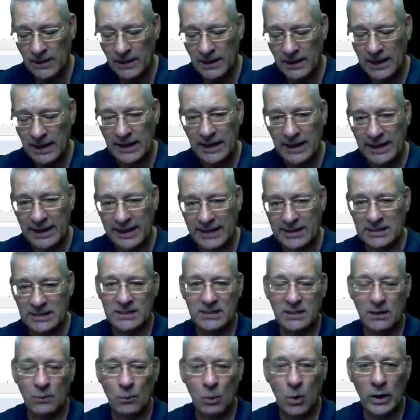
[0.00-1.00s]
and it hits
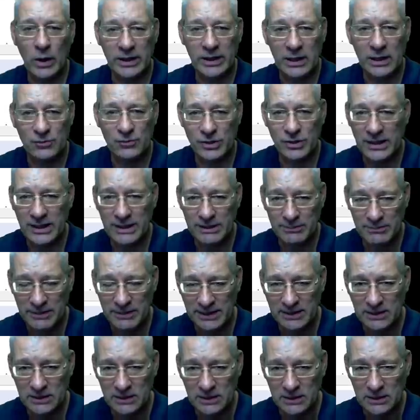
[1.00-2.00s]
the 108
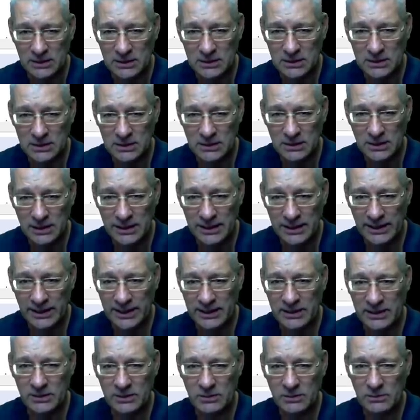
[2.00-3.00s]
megahertz, it
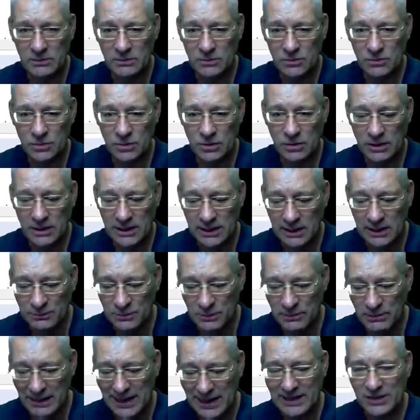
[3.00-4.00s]
then comes
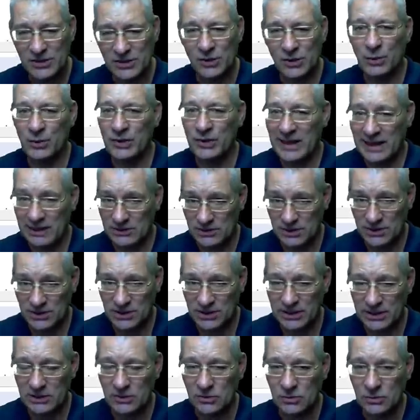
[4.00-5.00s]
back to you without a
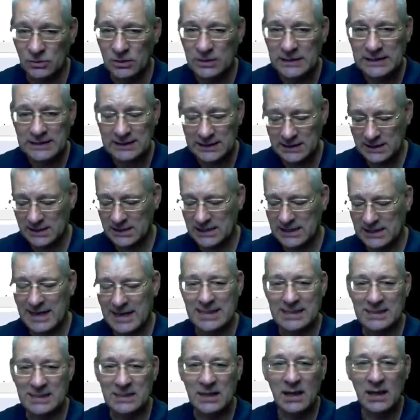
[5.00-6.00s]
signal and
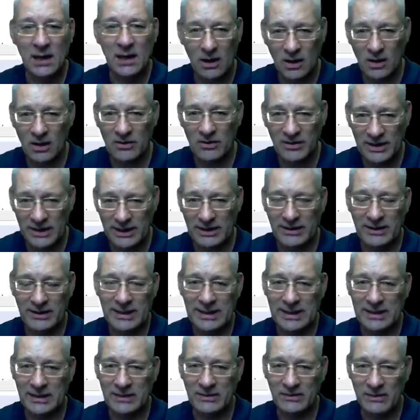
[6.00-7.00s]
says, I've hit
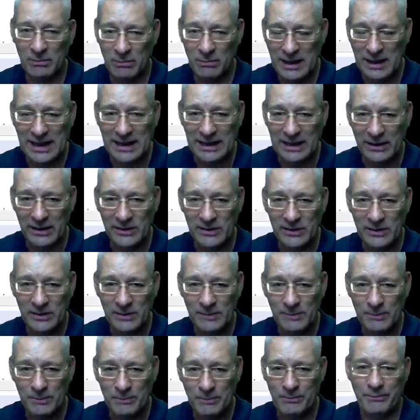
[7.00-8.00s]
the end of the band.
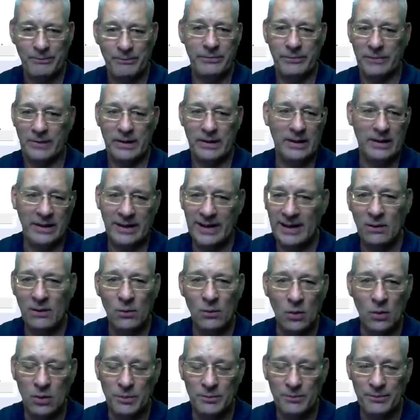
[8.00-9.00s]
Now
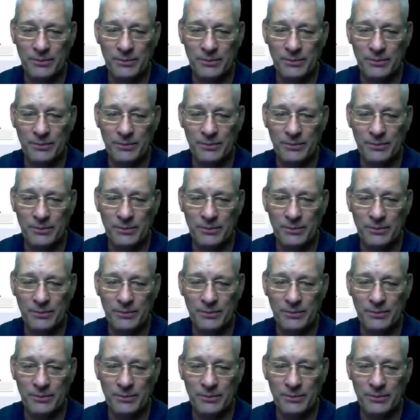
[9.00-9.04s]
what?